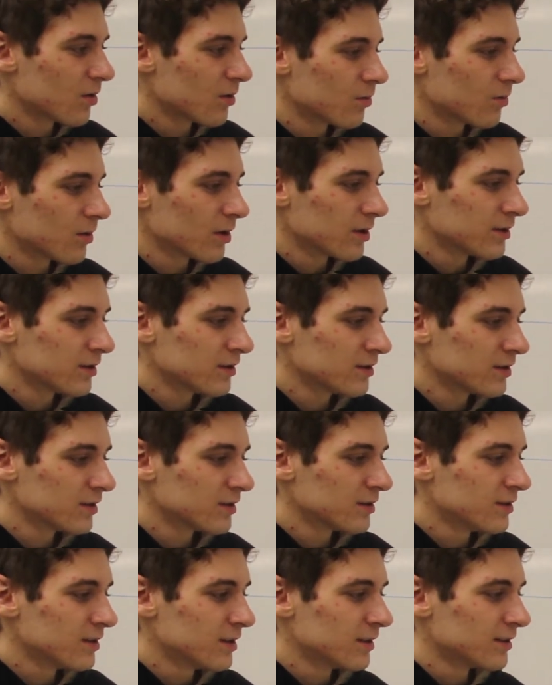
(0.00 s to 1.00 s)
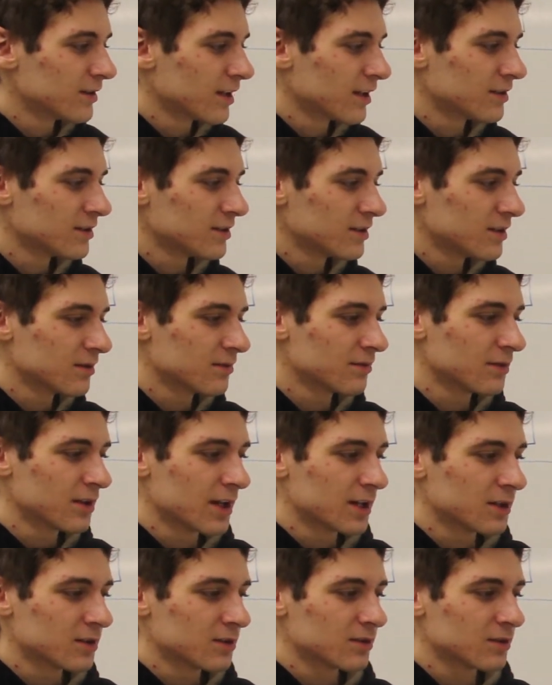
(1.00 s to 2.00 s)
where this is the intensity of
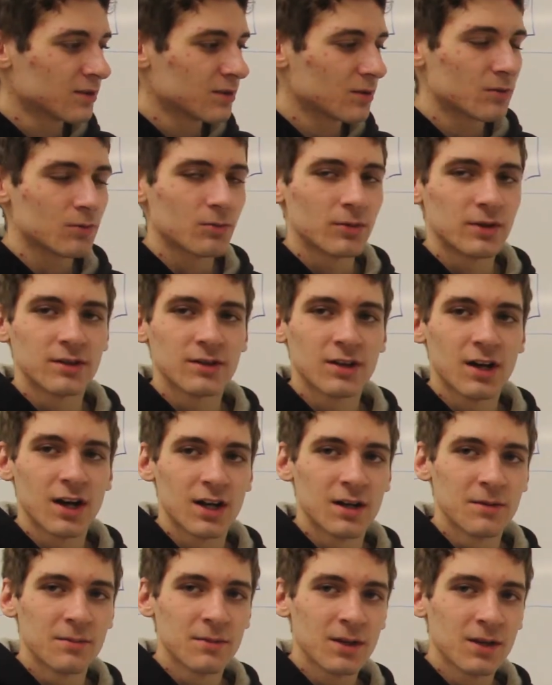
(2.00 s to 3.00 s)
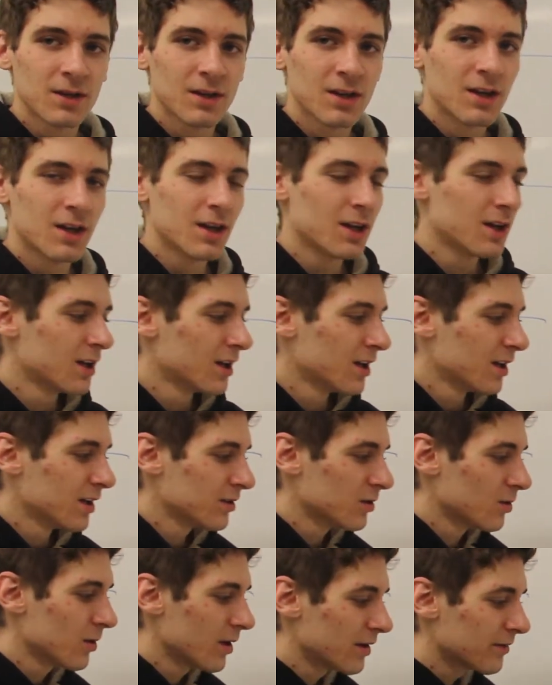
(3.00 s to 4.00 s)
light with time.
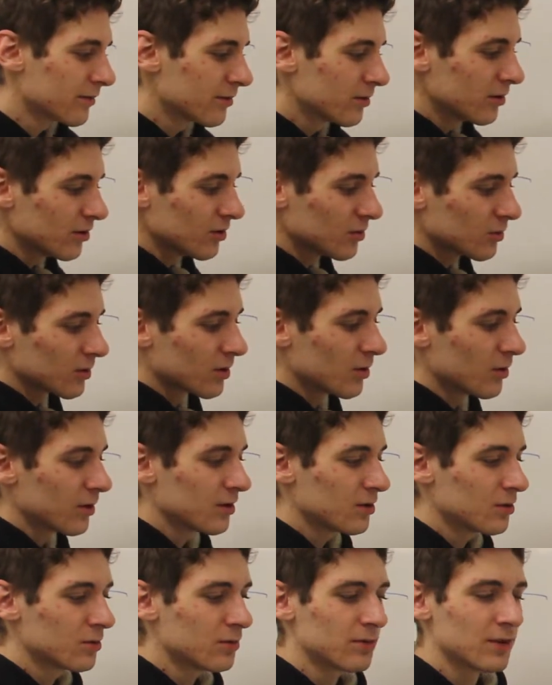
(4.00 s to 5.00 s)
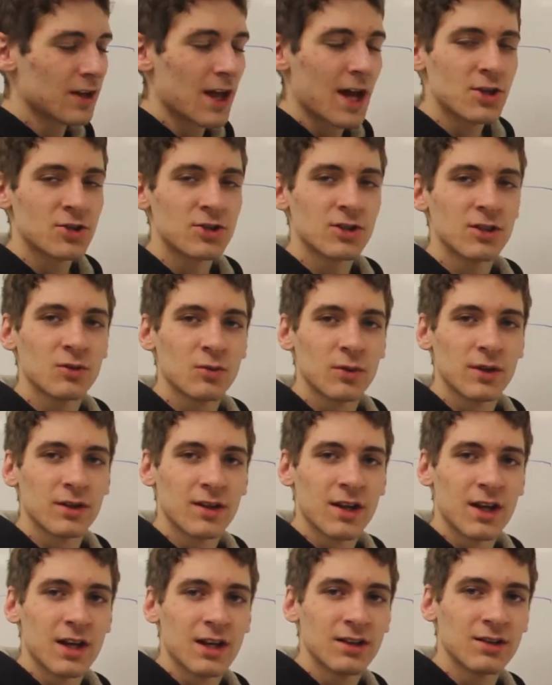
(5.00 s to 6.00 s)
So at first we're going to flash it
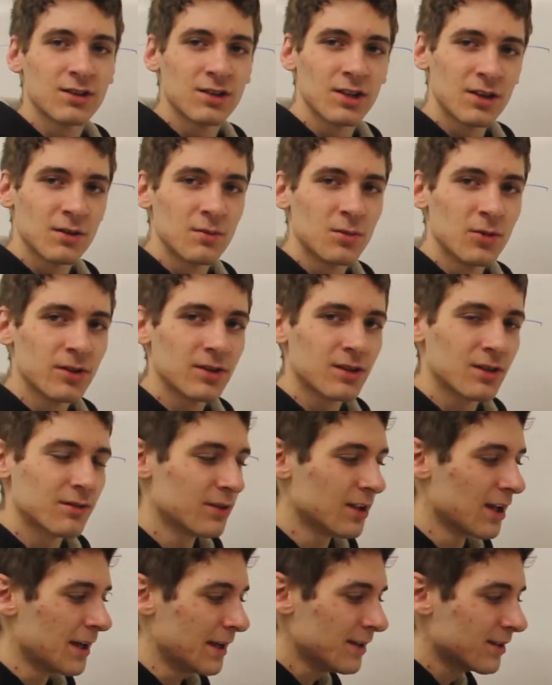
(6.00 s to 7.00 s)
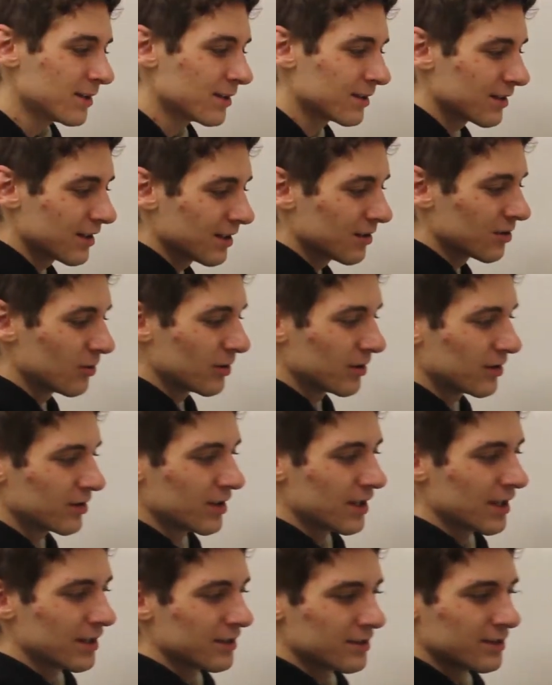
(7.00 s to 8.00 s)
with a sudden burst of light that's going to
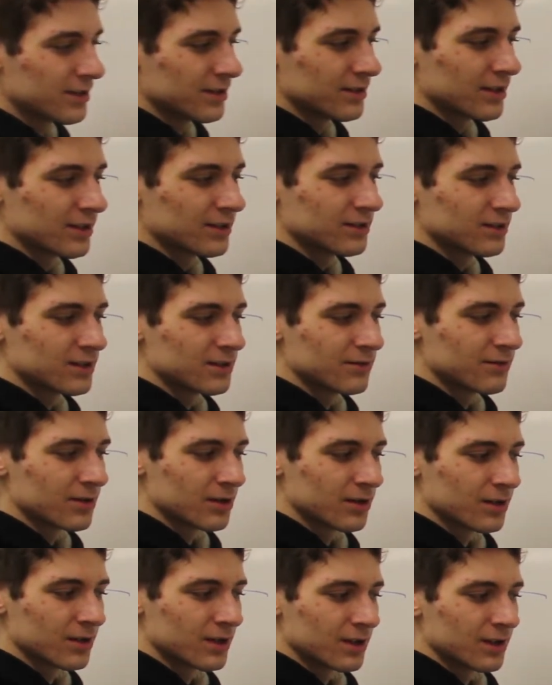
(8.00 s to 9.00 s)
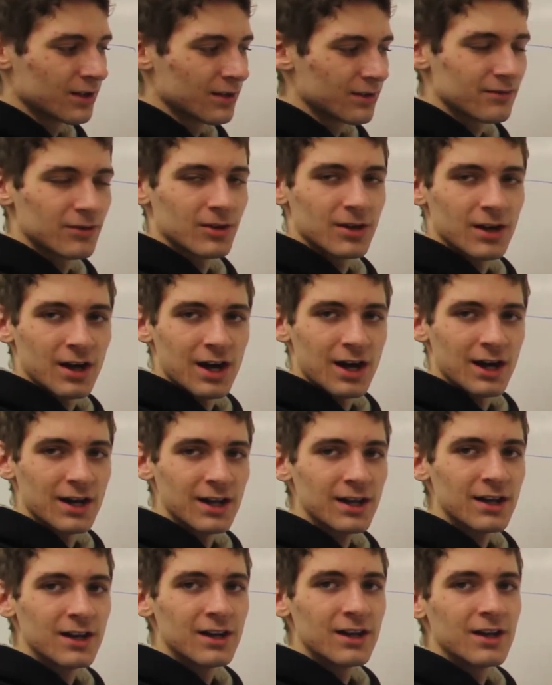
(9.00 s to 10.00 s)
get the intensity very, very
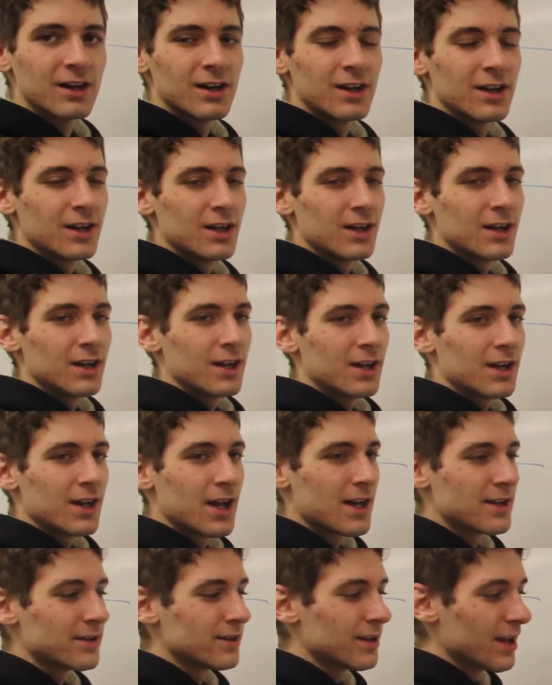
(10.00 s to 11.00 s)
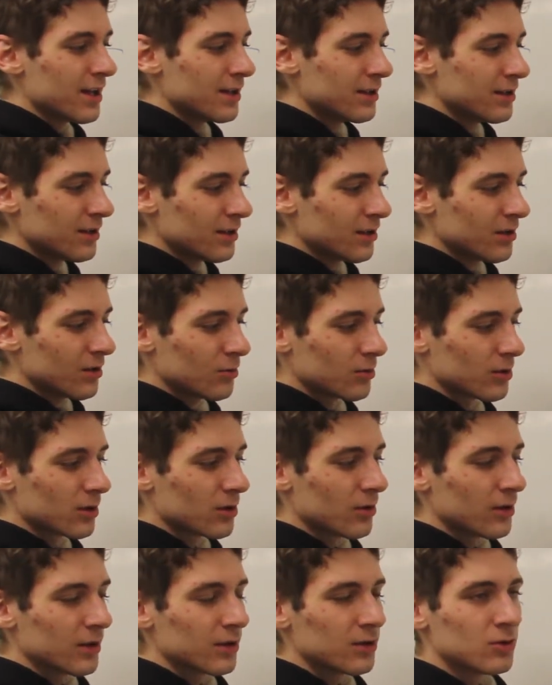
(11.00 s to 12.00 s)
high. And then we're
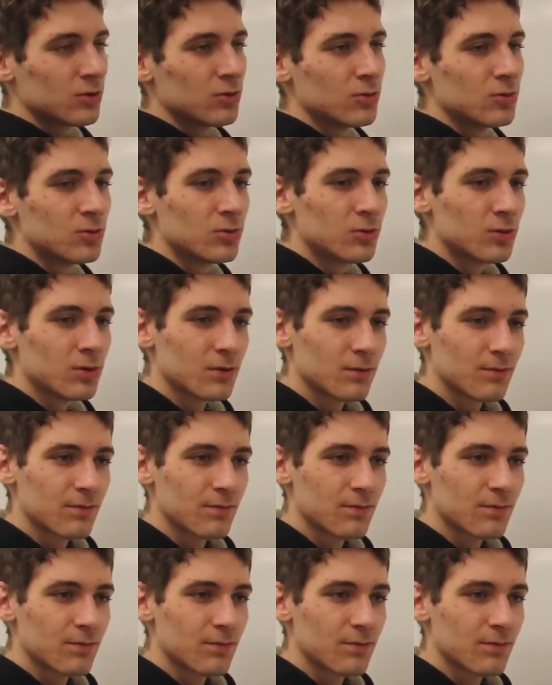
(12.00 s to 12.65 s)
going to